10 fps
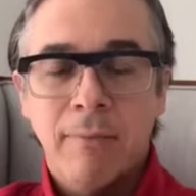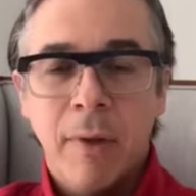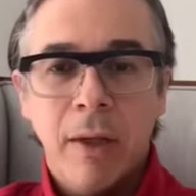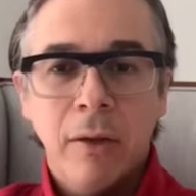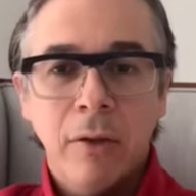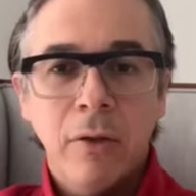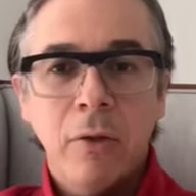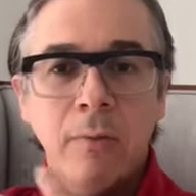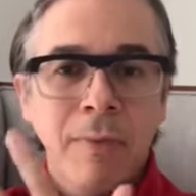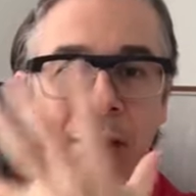Two,
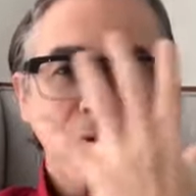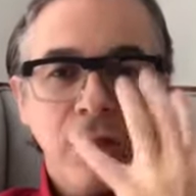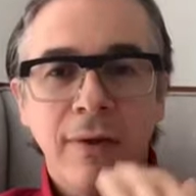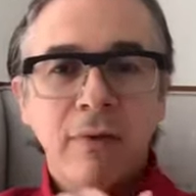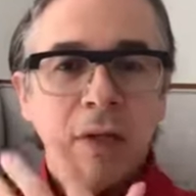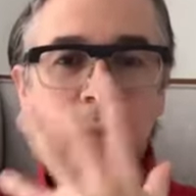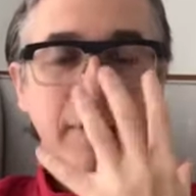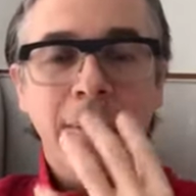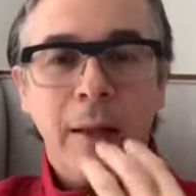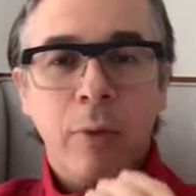just gives you a little bit of
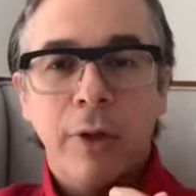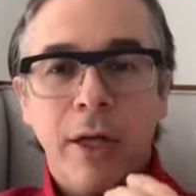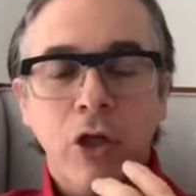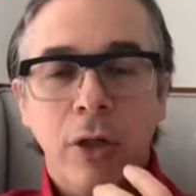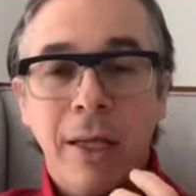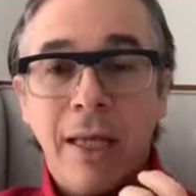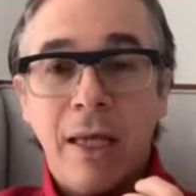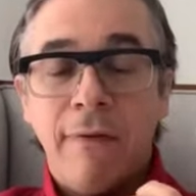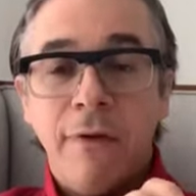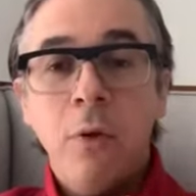protection. If
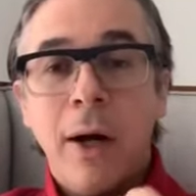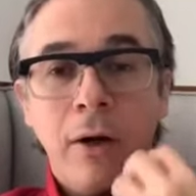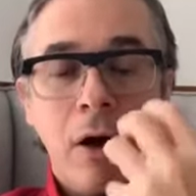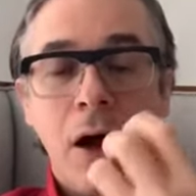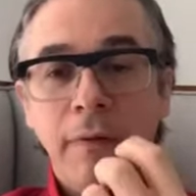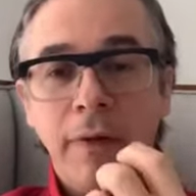you are coughing,